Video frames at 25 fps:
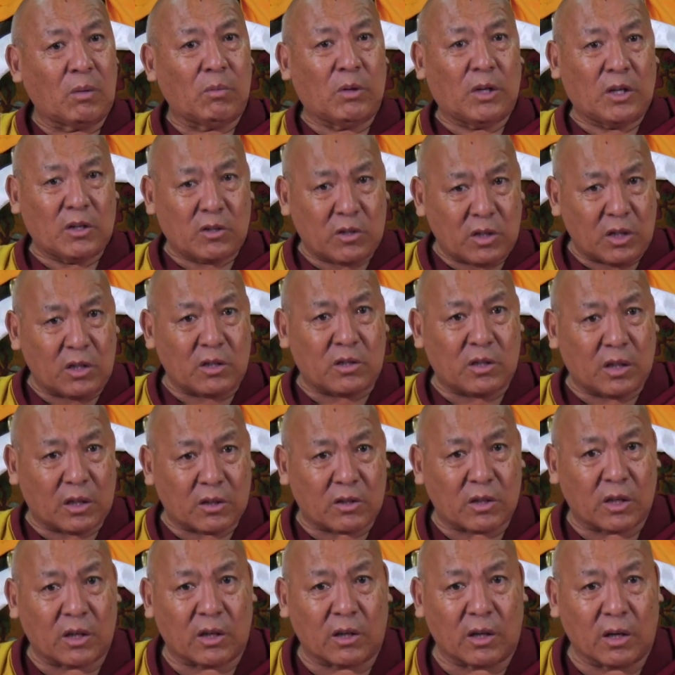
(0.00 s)
I mean, it's
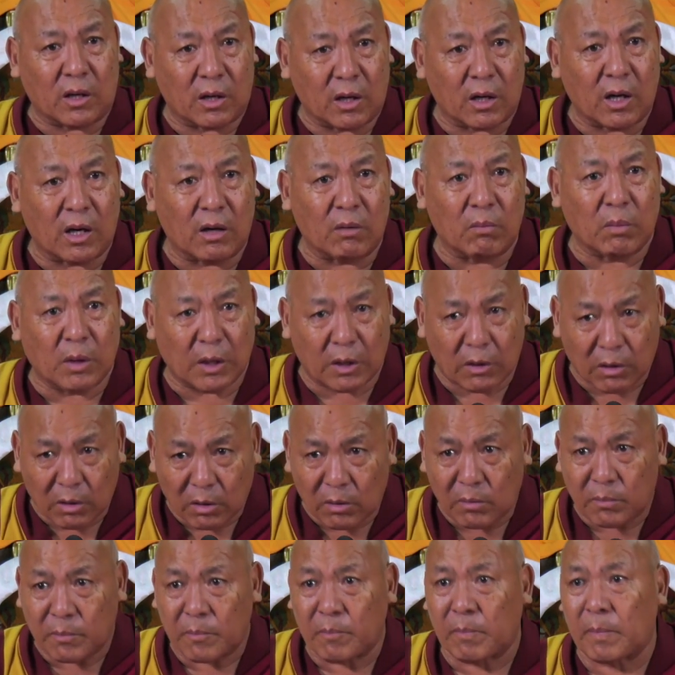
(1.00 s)
easier said than done, but
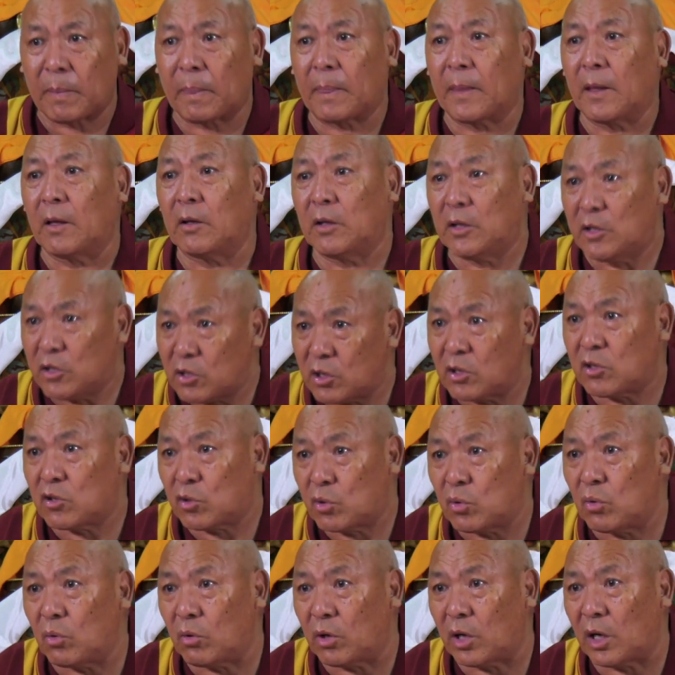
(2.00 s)
this is
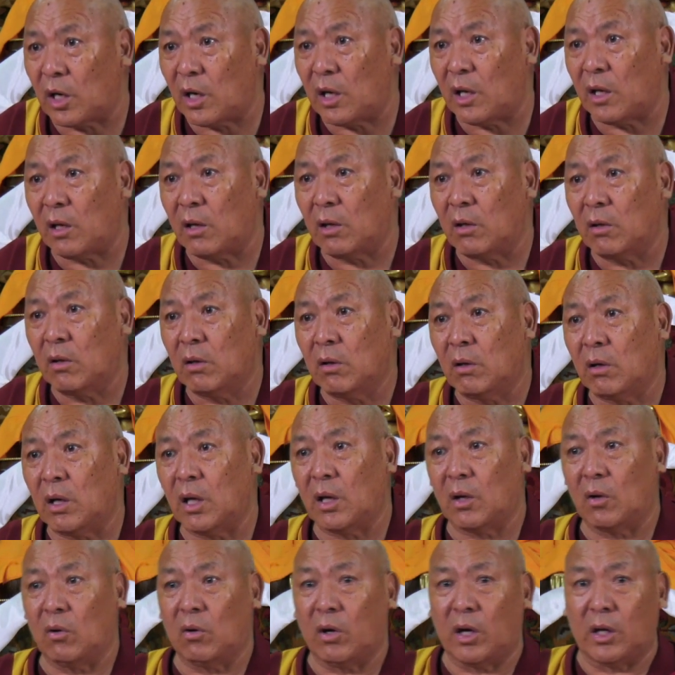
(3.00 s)
true, really.
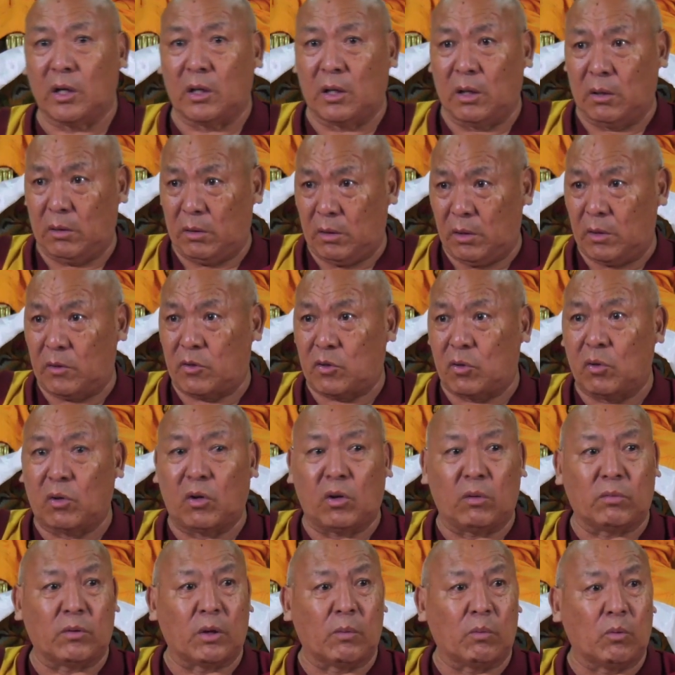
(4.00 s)
Like, look at the, the
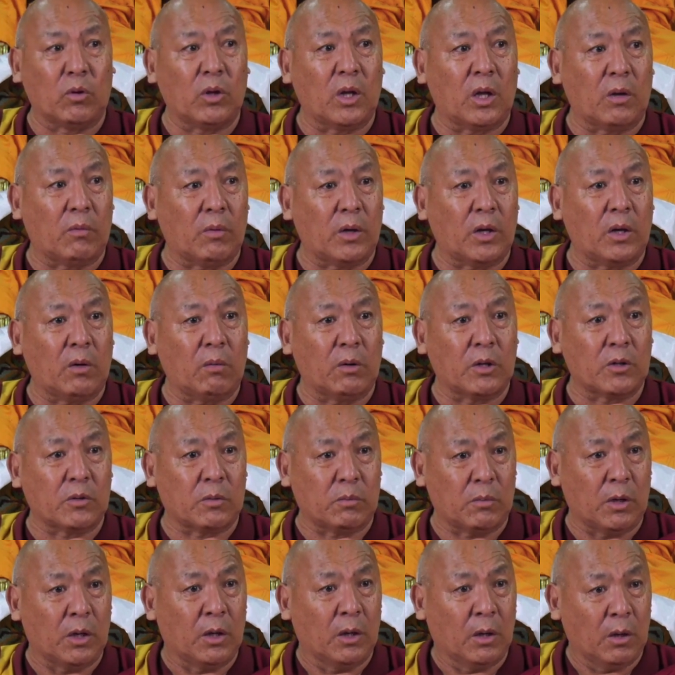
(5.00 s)
story of the Buddha when he
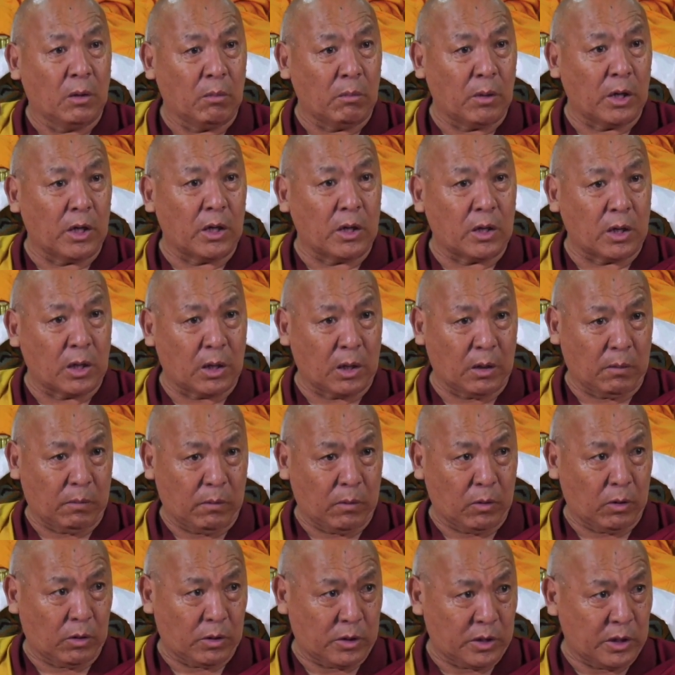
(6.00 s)
was meditating
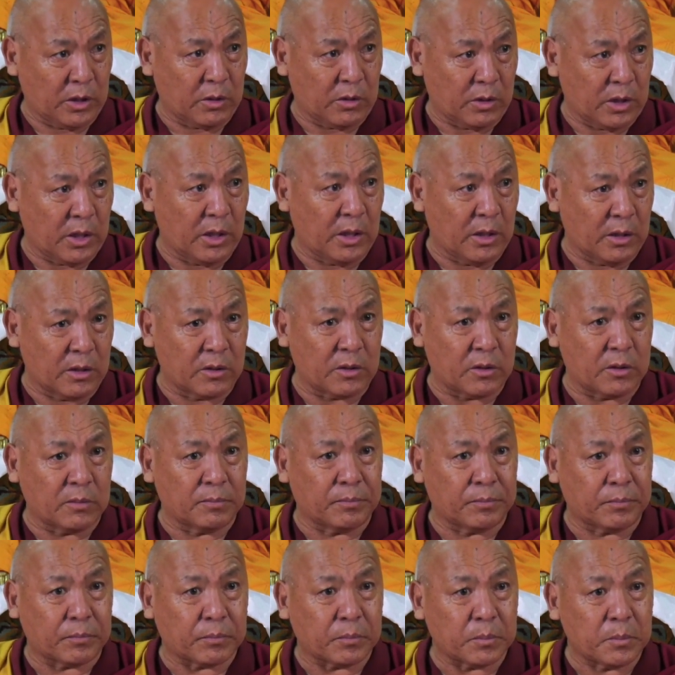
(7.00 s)
for six years.
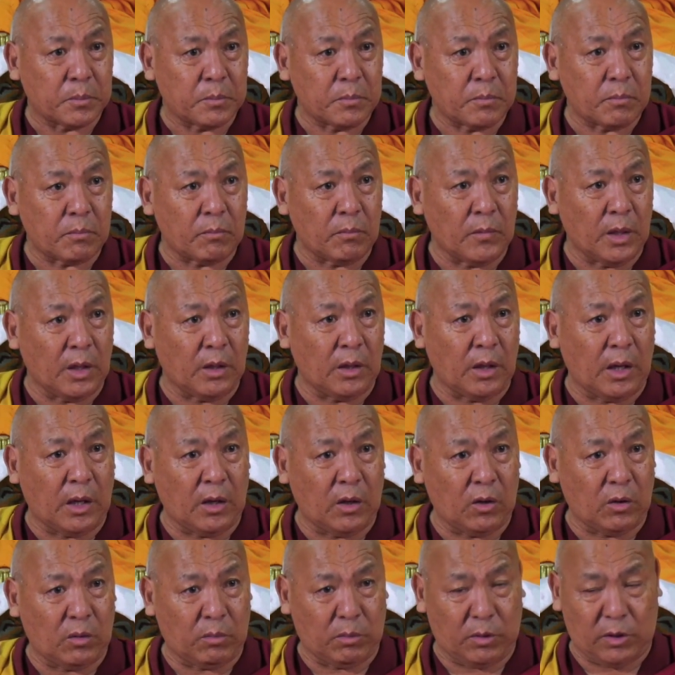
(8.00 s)
At the
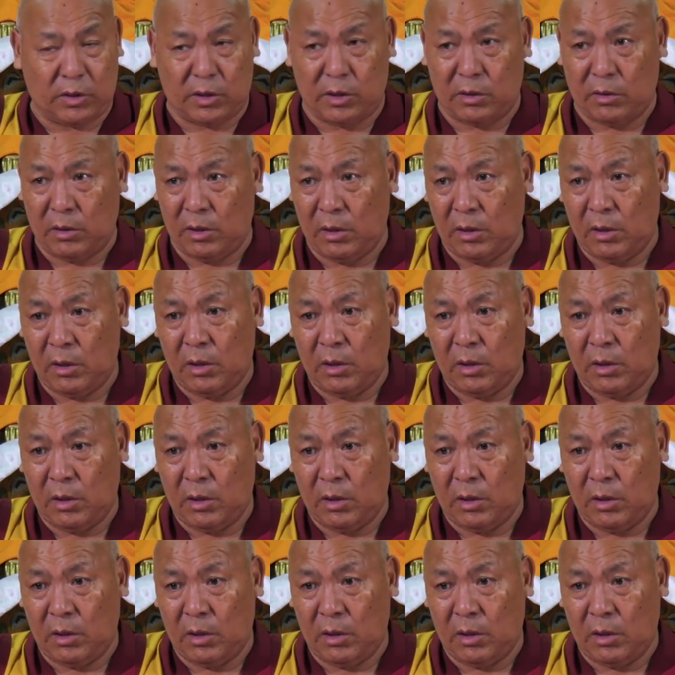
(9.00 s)
end of the,